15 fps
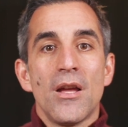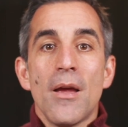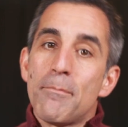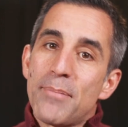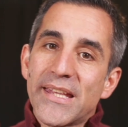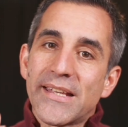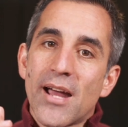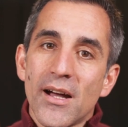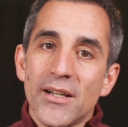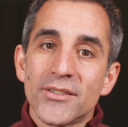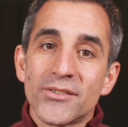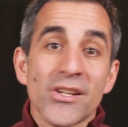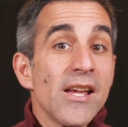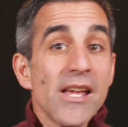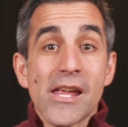
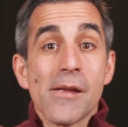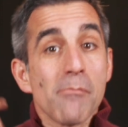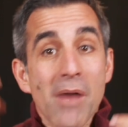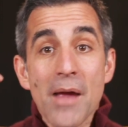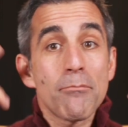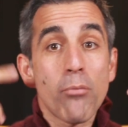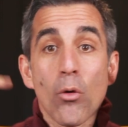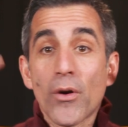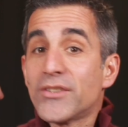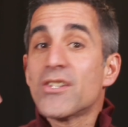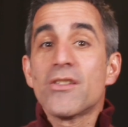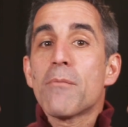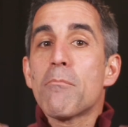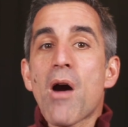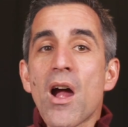because it might poison
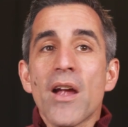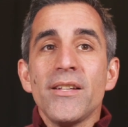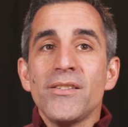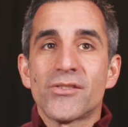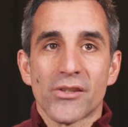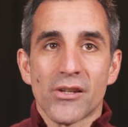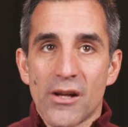the minds